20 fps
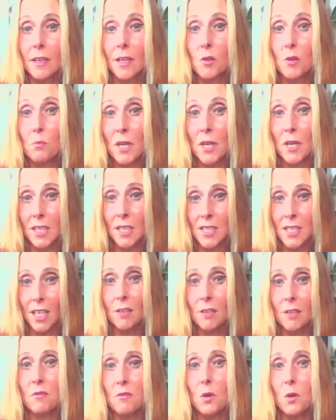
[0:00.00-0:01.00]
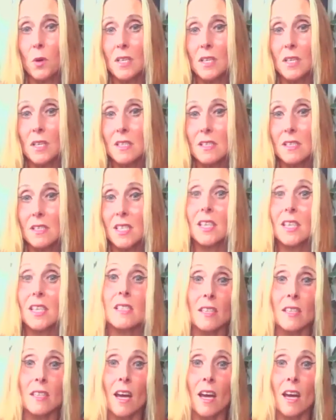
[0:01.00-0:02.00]
But it influences
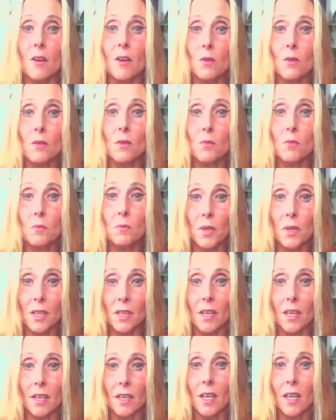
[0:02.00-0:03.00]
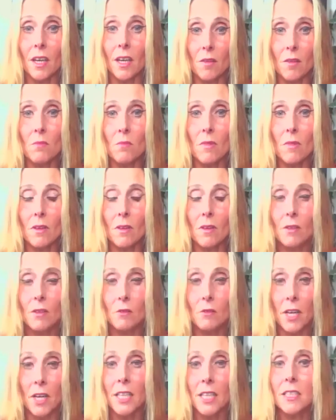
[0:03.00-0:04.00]
his now, being him
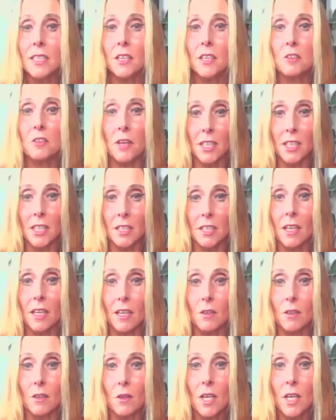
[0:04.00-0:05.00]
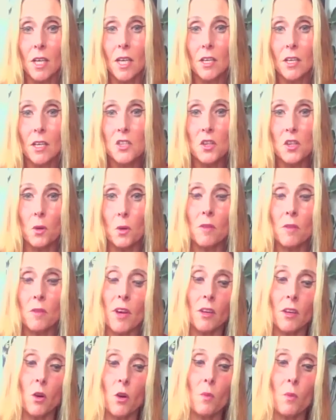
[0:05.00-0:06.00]
right here, right now. So if I
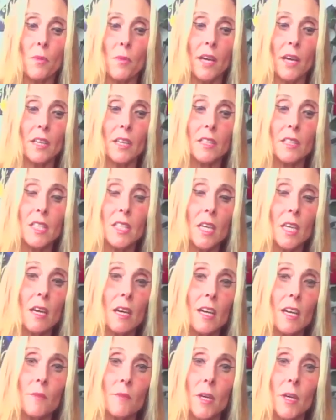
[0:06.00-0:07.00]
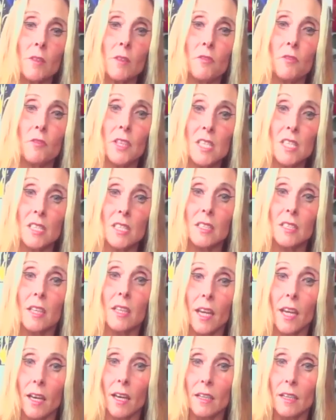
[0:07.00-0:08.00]
go back in time and fix it
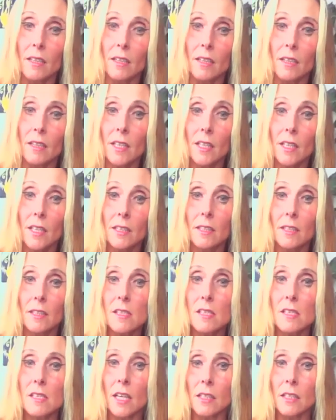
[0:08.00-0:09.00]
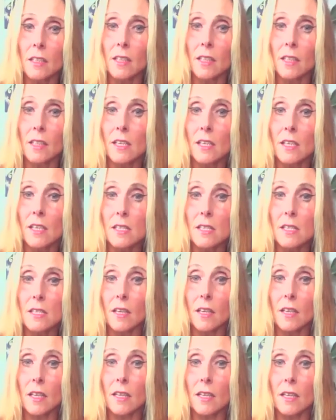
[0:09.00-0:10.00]
there, then suddenly his
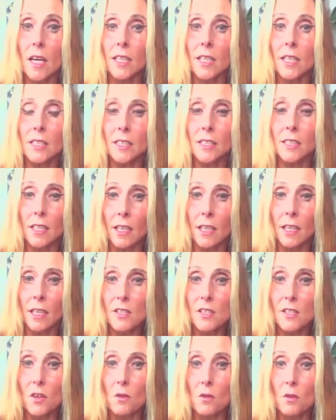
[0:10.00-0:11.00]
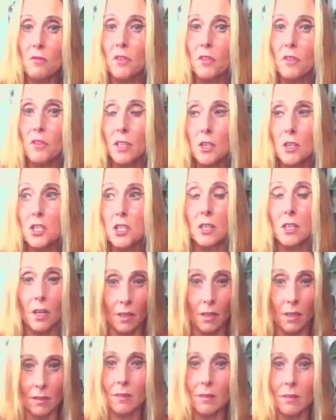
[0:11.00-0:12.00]
ideas of
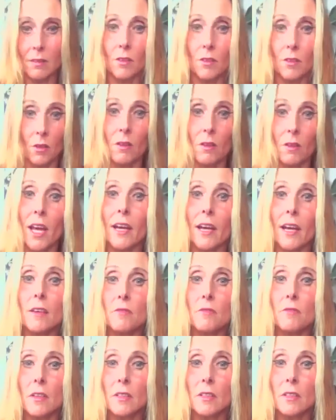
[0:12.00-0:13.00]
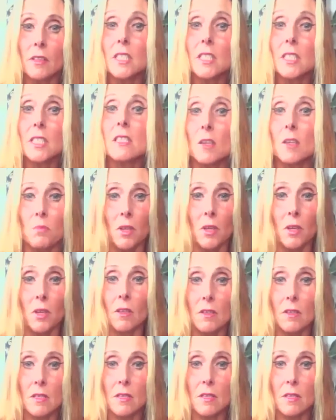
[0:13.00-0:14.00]
finishing, you know, life
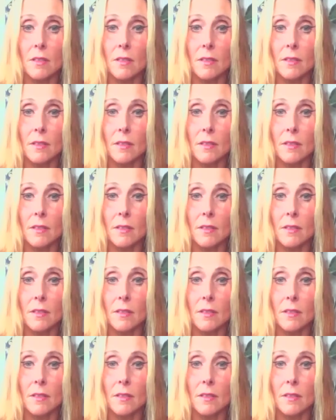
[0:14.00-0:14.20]
disappears.